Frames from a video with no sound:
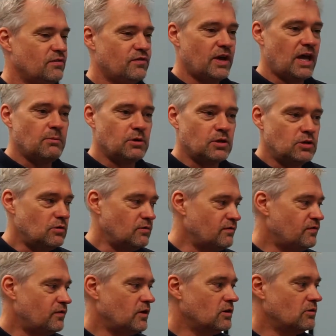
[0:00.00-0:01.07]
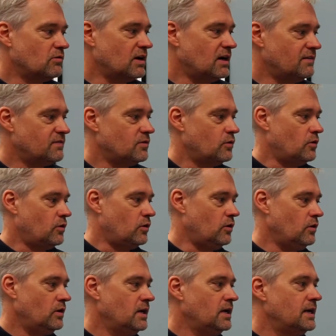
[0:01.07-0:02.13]
Helmut Newton photographed
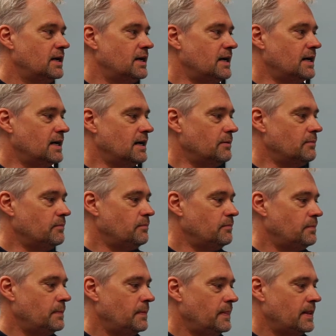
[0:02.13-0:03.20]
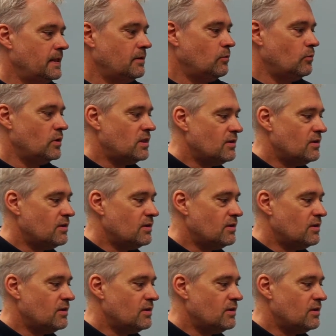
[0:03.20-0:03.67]
her with